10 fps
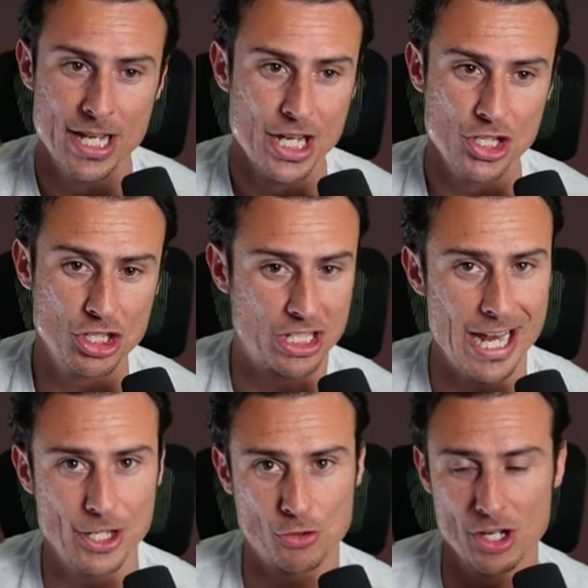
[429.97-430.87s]
you just
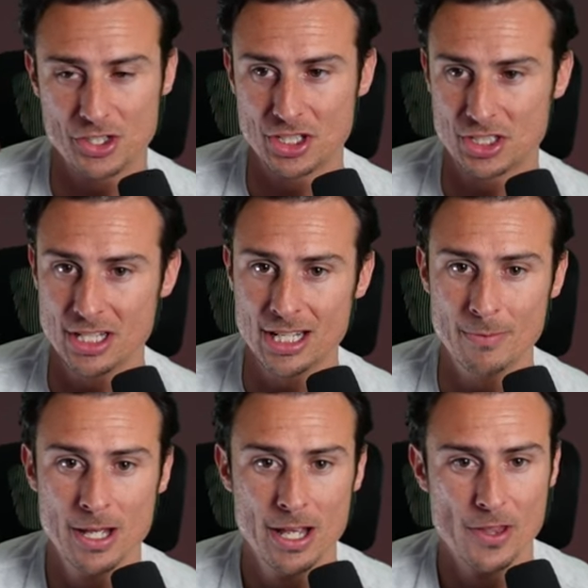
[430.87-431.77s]
can't trust this
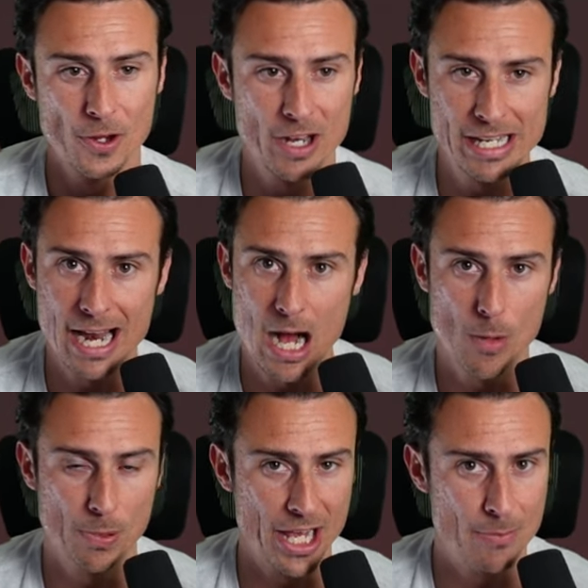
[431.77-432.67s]
team. They're going to get
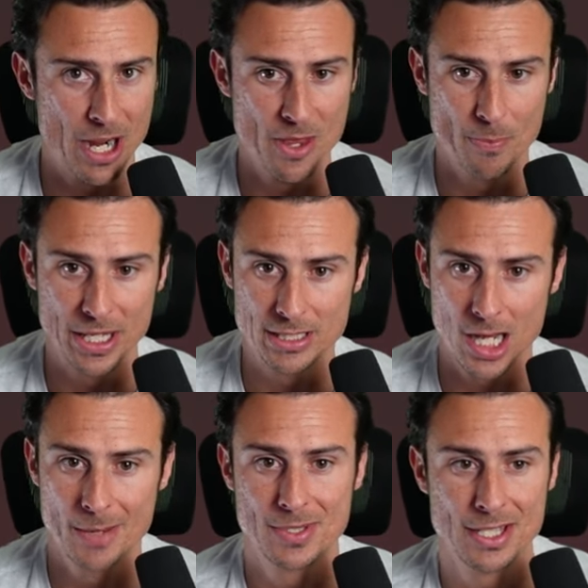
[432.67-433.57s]
outplayed by the
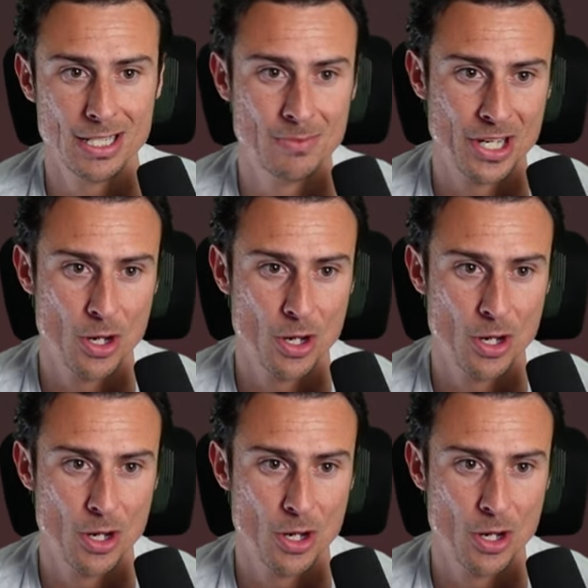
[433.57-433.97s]
big-time teams.